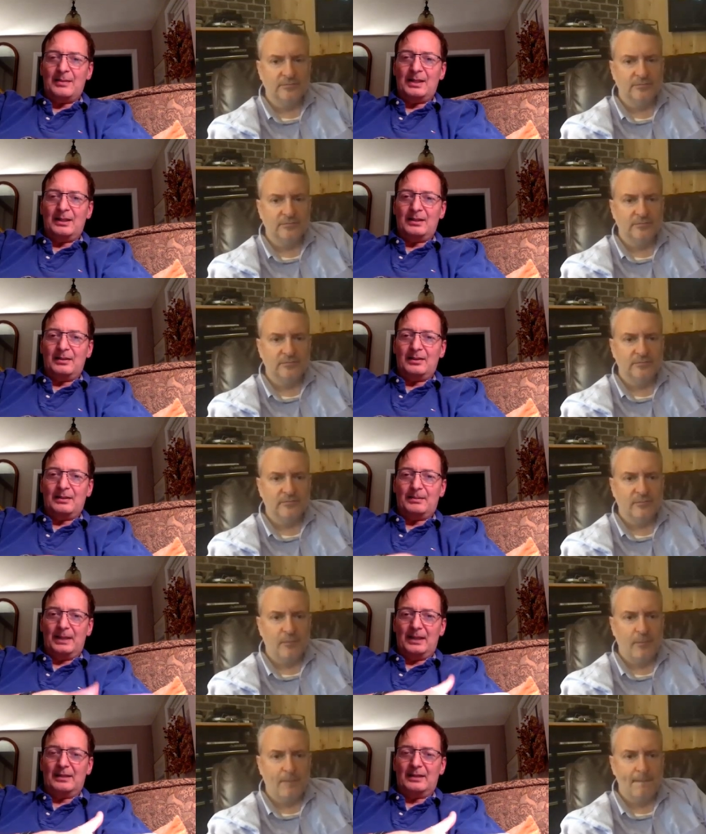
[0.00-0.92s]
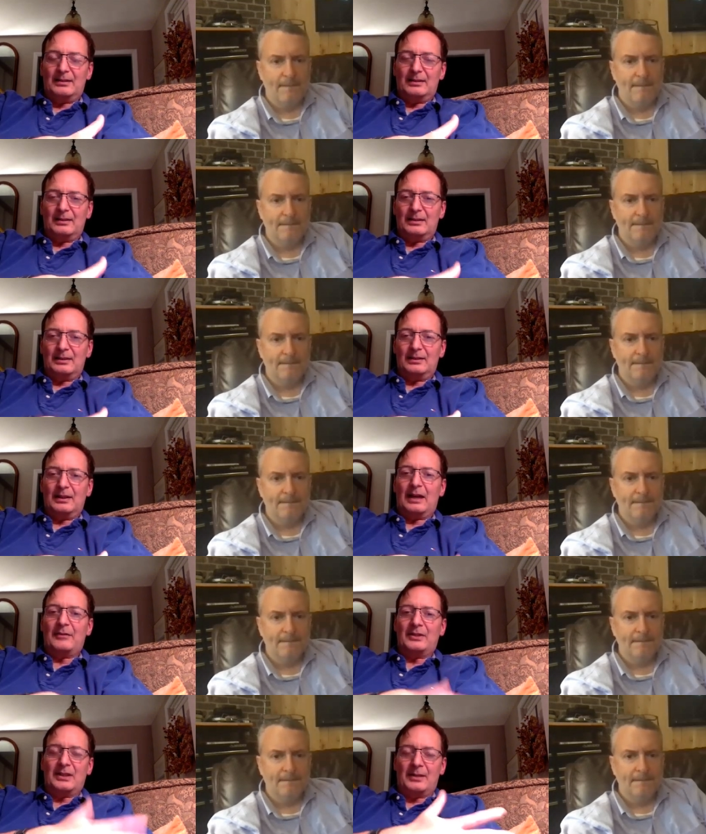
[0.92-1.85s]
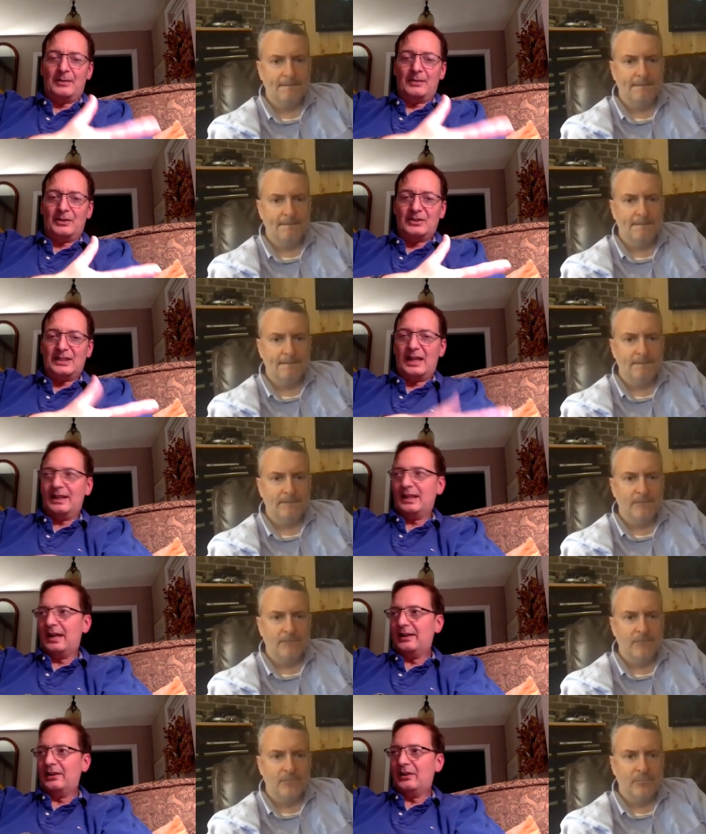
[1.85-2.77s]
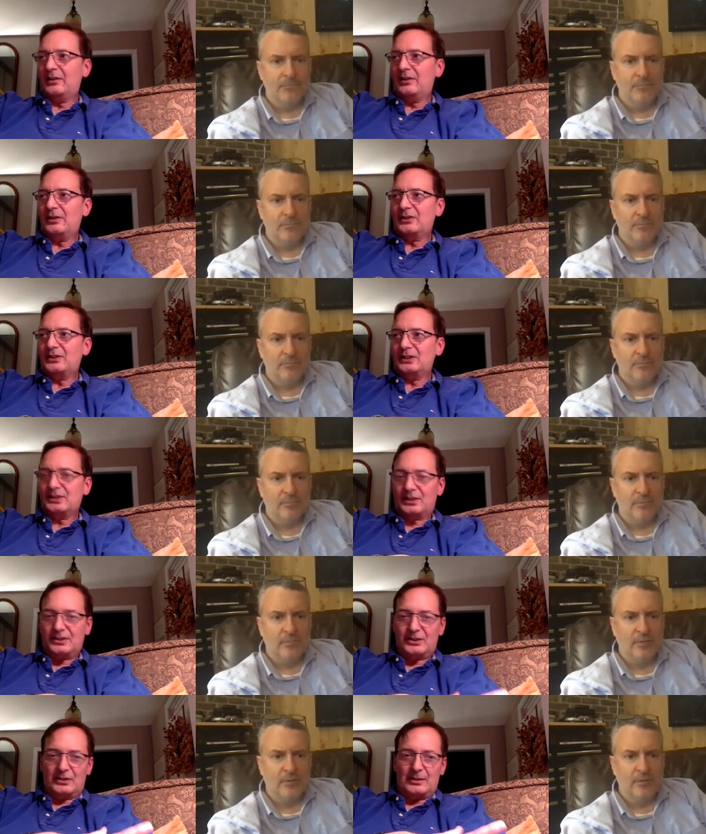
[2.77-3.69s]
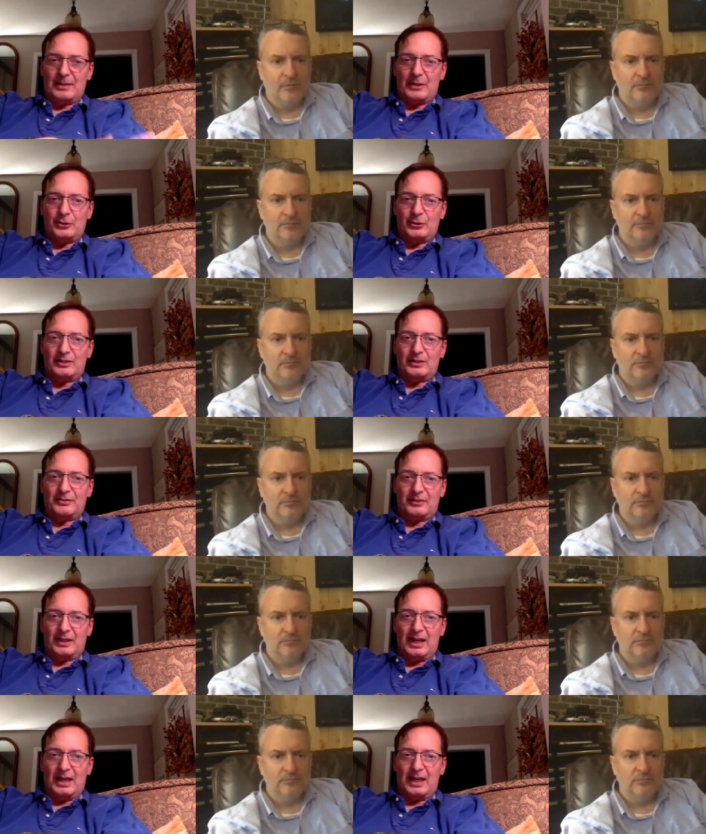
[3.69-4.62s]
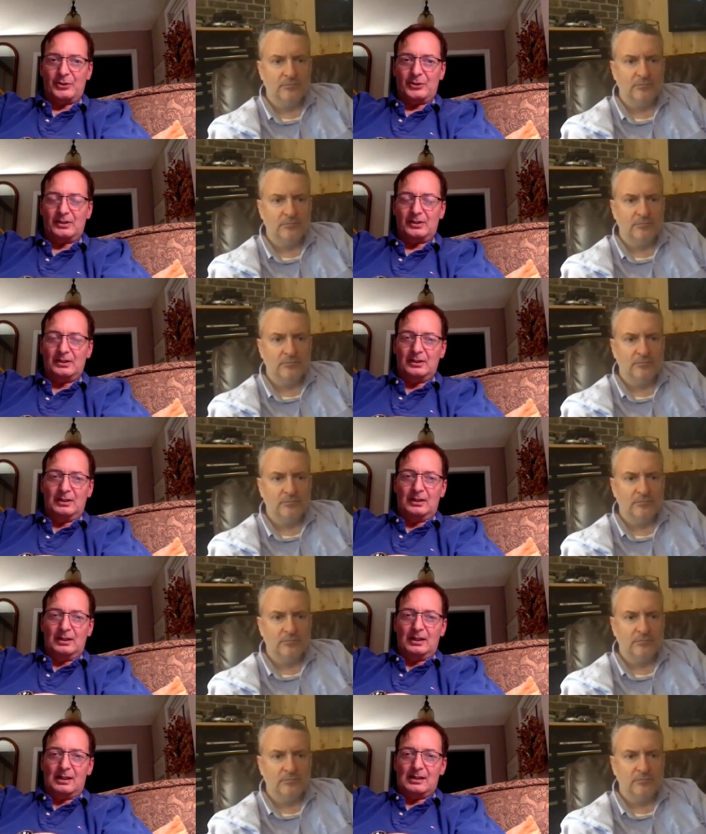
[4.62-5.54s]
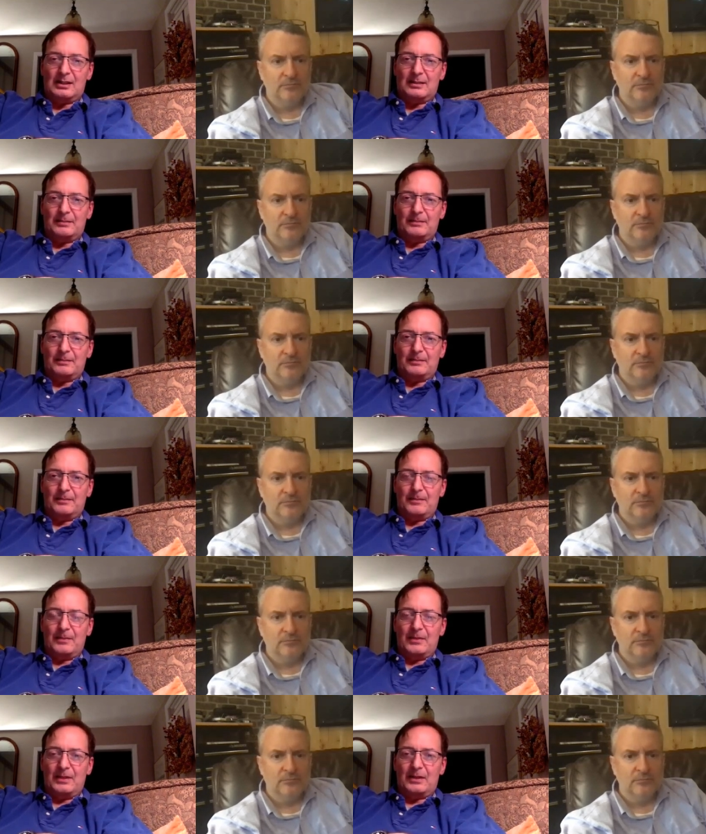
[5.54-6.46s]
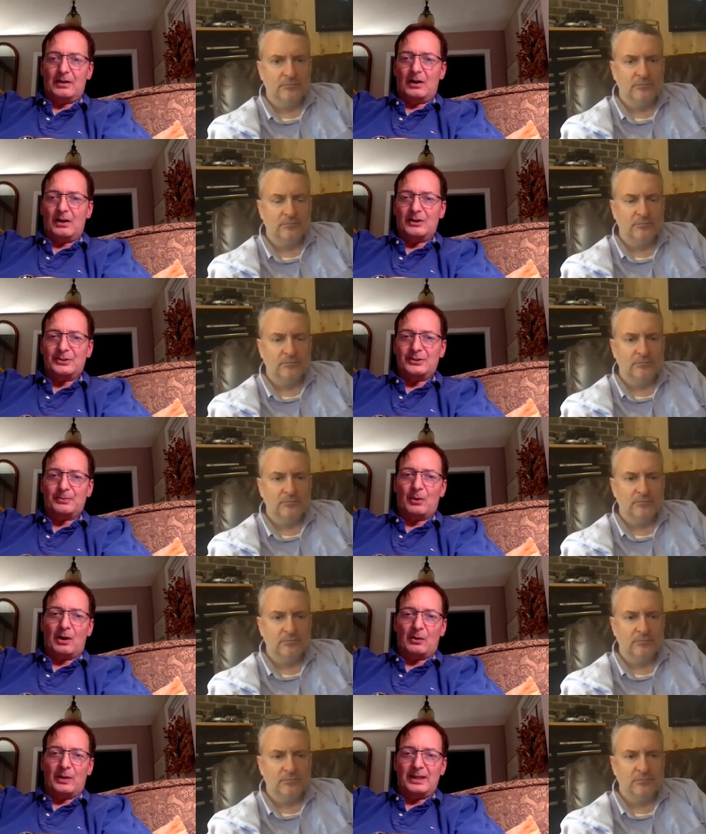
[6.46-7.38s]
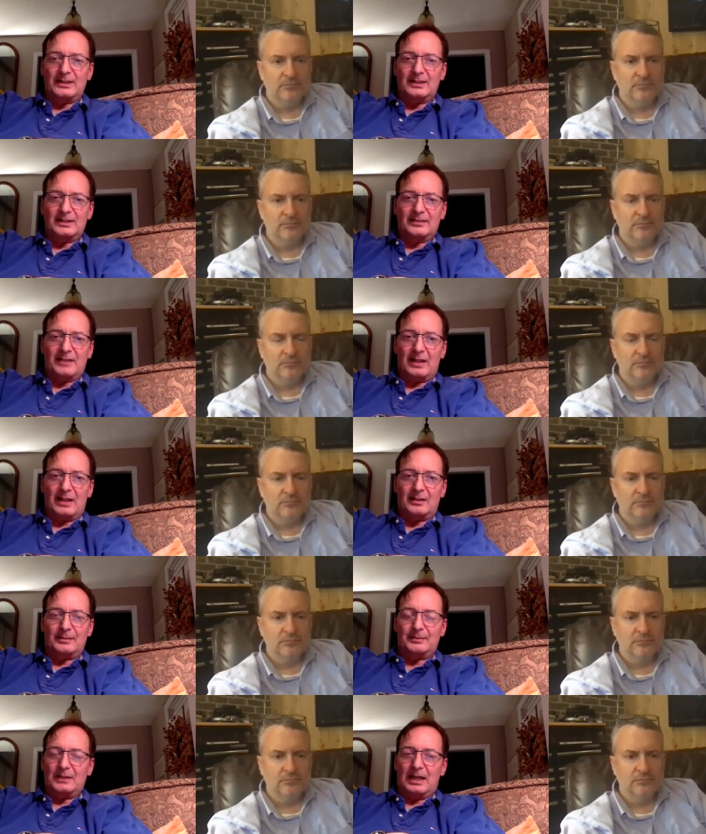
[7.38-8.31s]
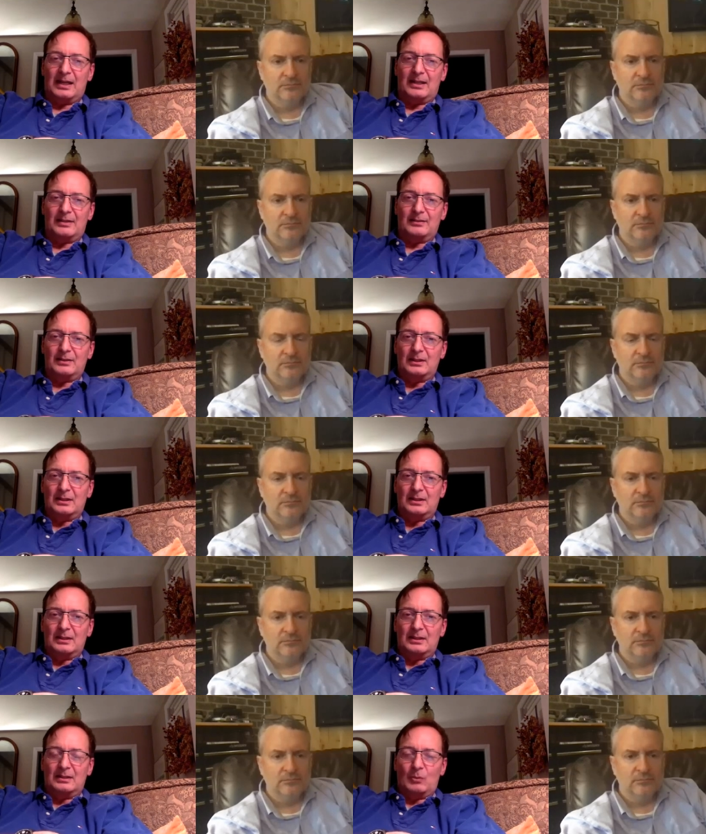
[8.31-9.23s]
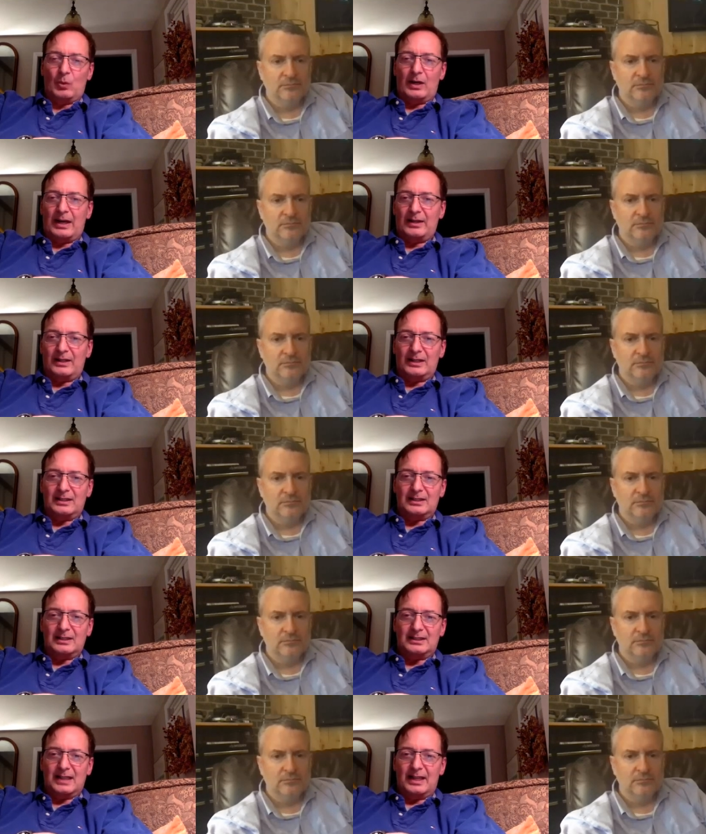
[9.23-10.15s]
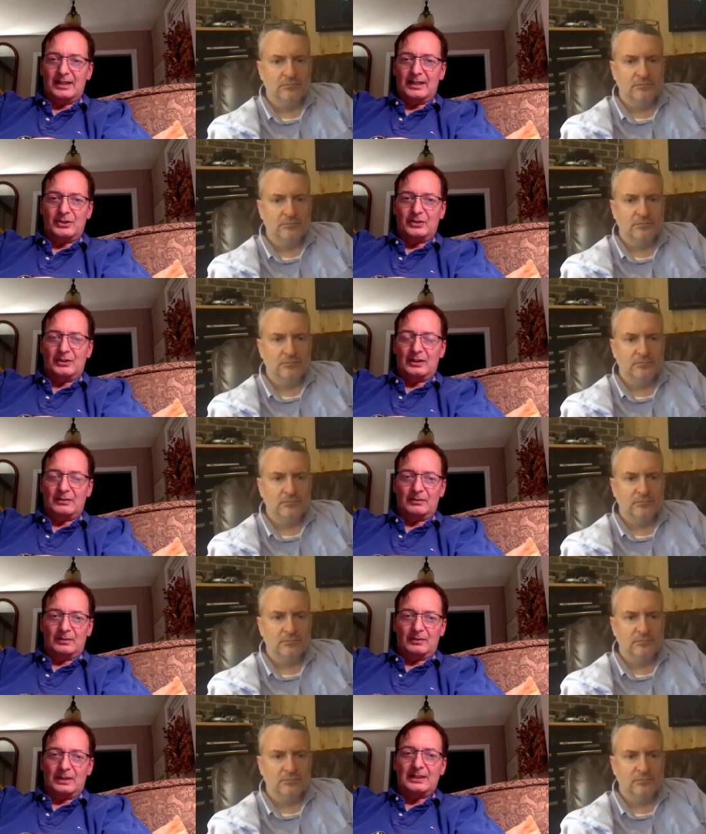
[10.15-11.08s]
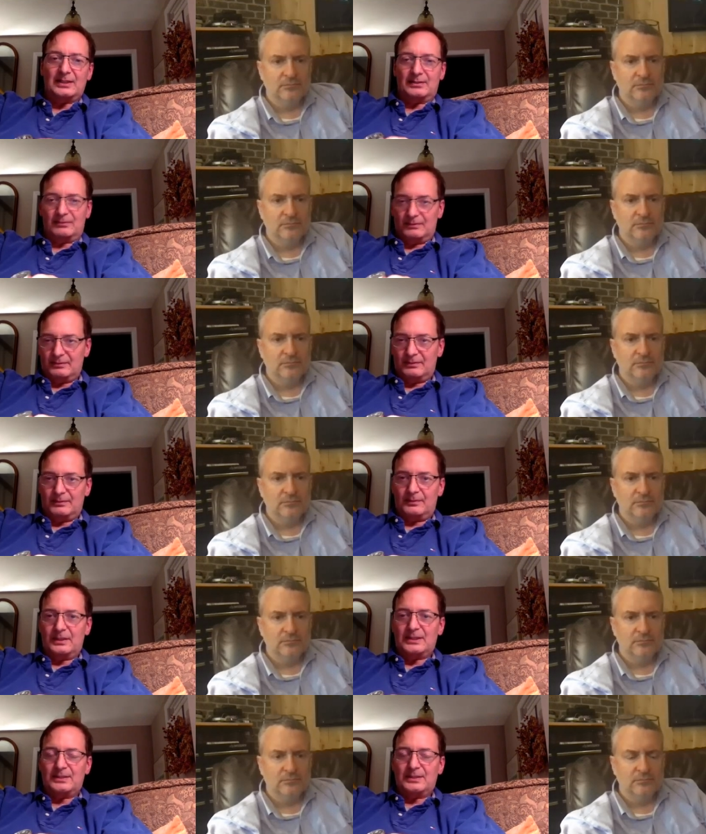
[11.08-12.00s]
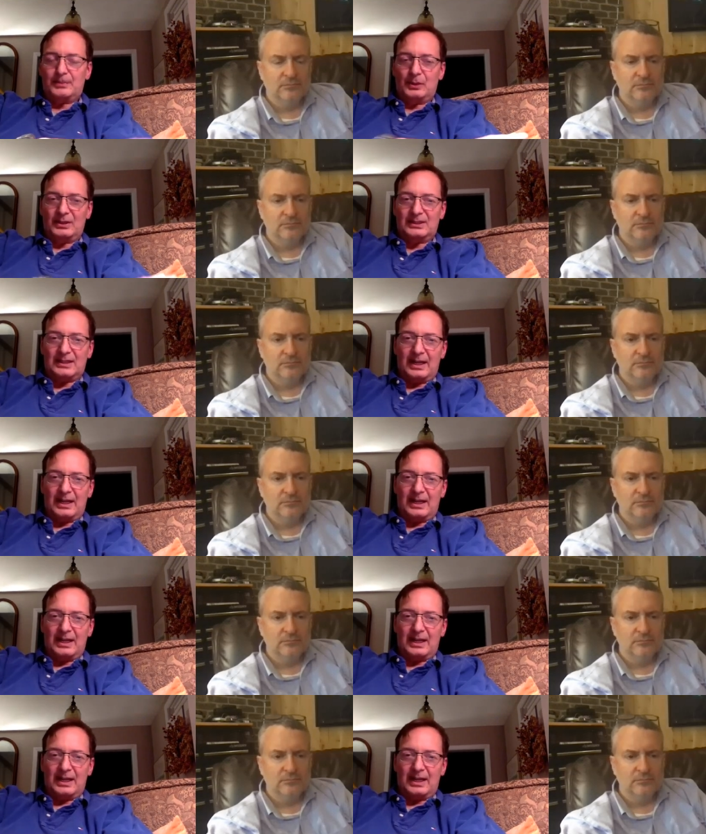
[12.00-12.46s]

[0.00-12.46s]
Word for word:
Speaker 1: the the big every time you say that, you know, there's this concern about gentrification. Um, there are smart ways to develop, and what I like to say is, you it, let's let's put aside